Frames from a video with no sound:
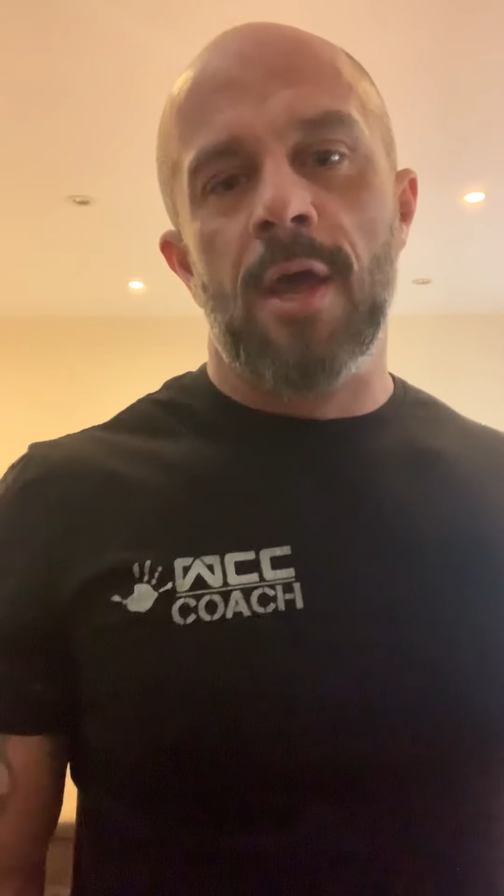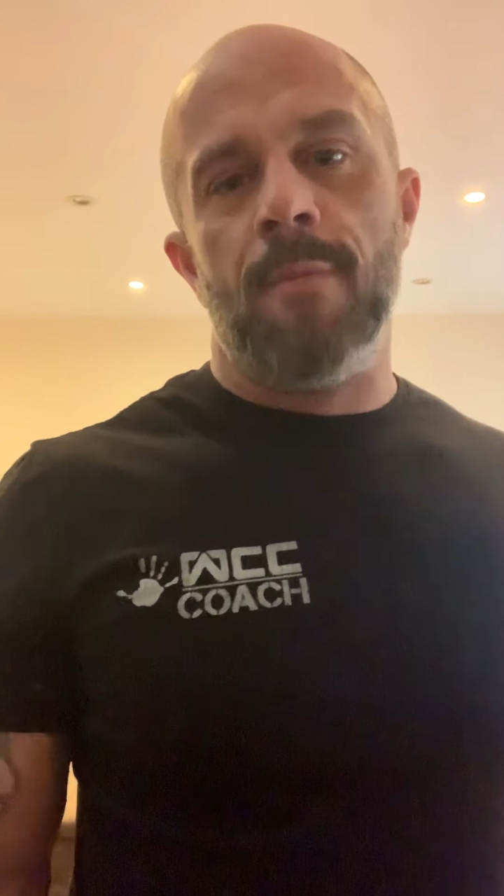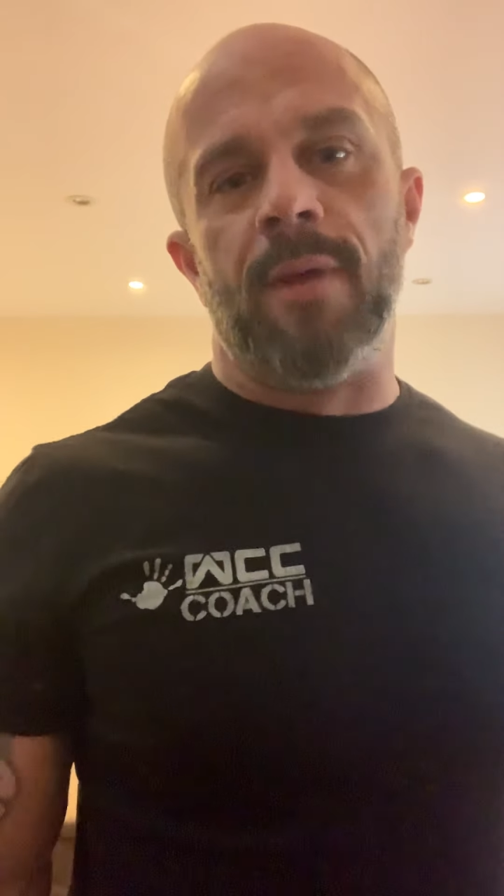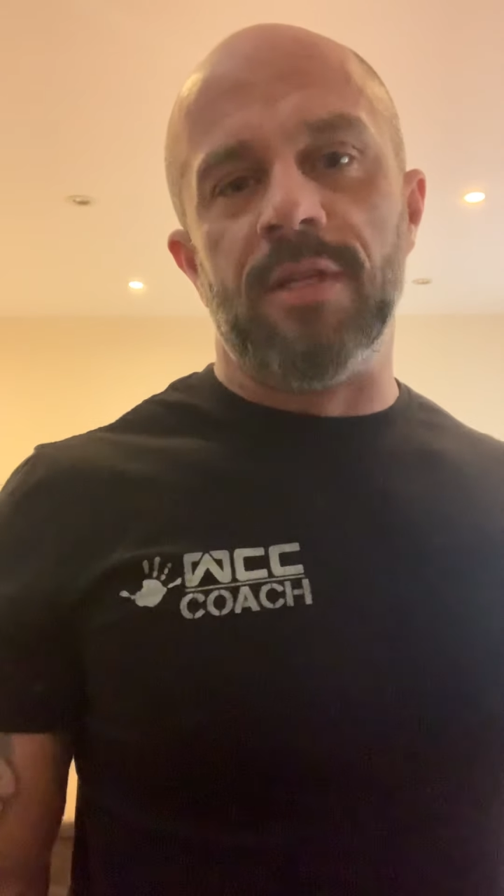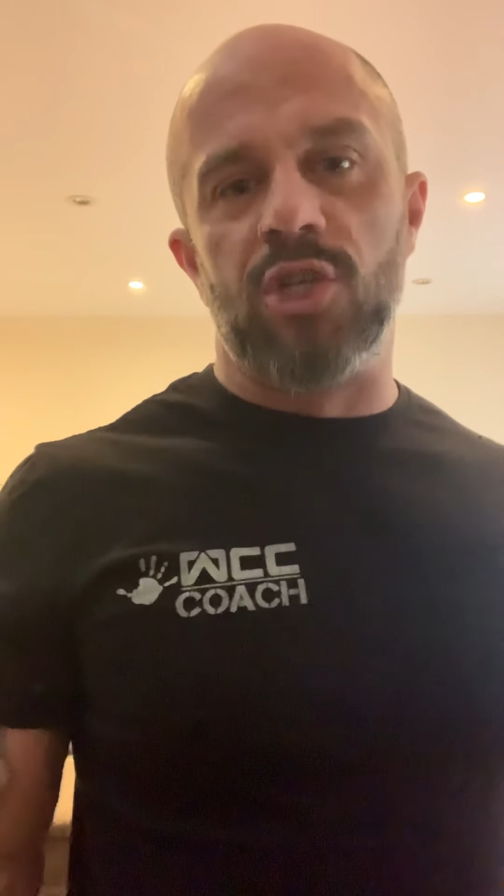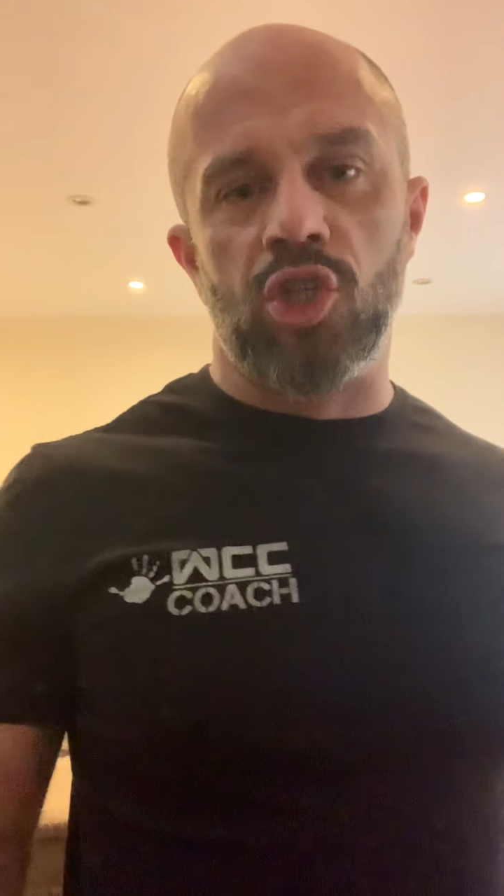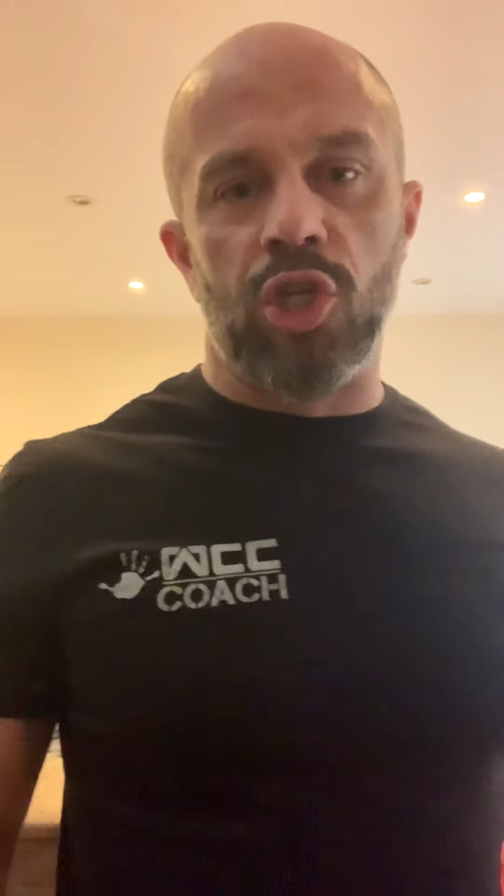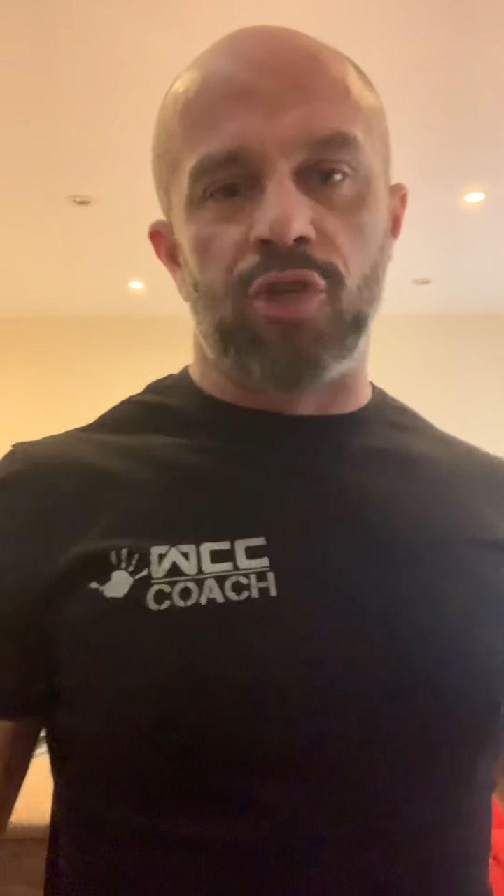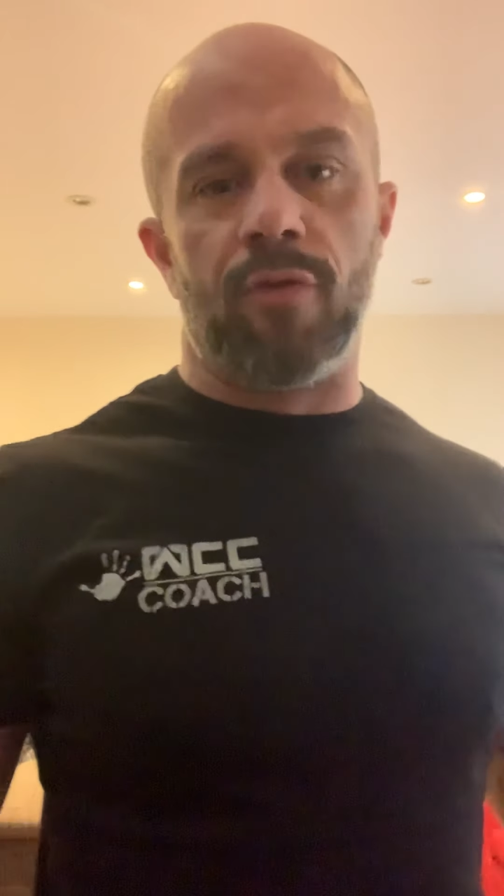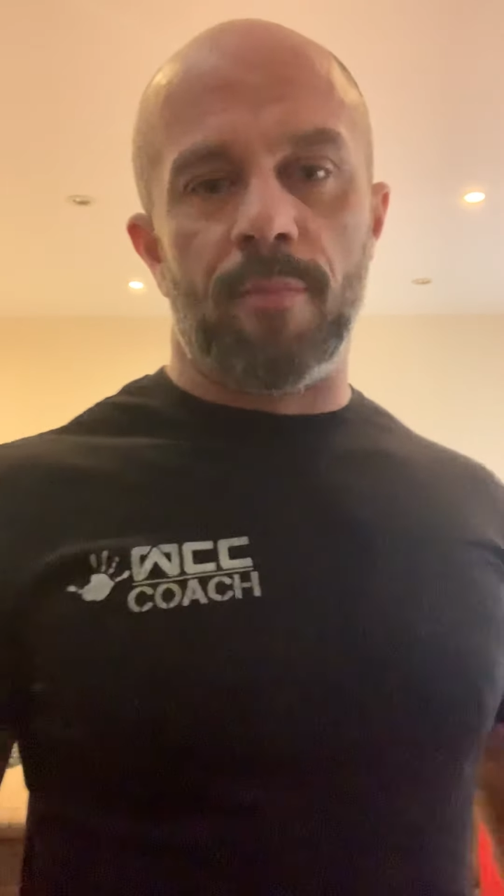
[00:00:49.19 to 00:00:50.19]
but this is
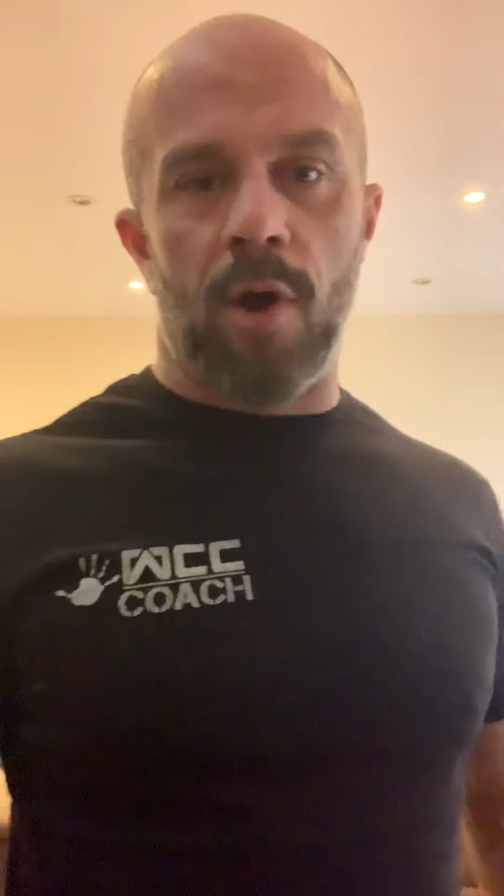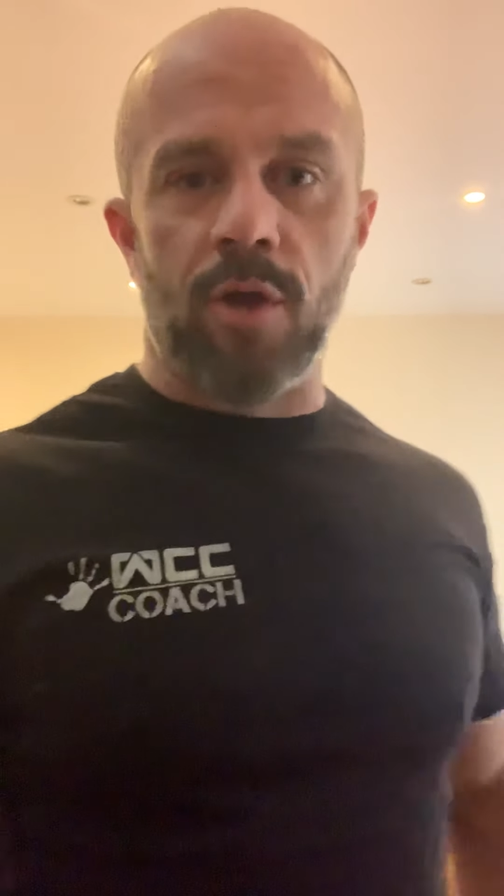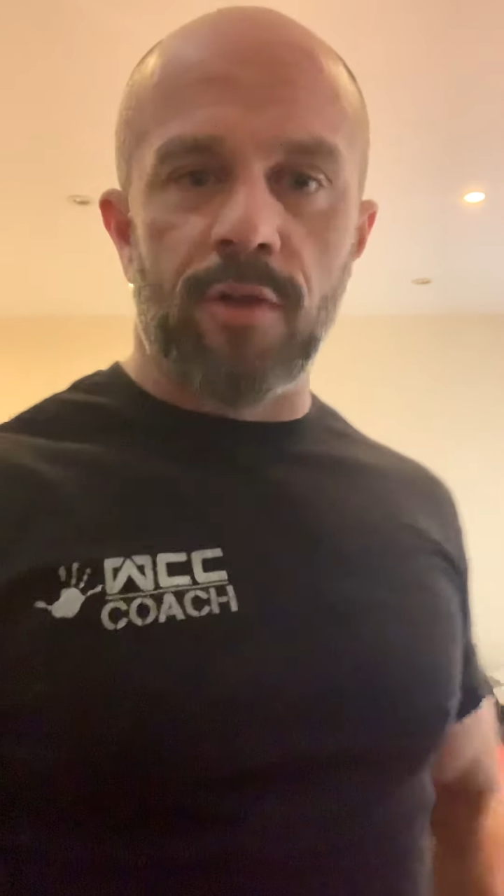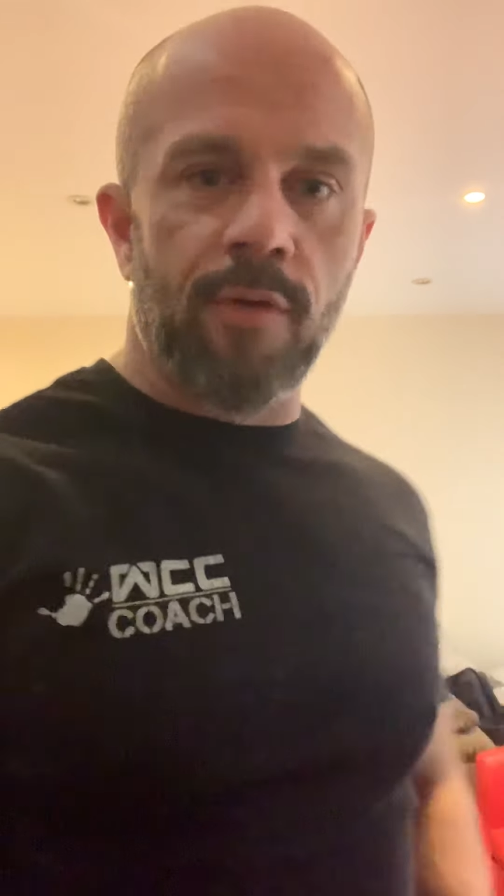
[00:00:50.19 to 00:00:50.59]
just a reminder,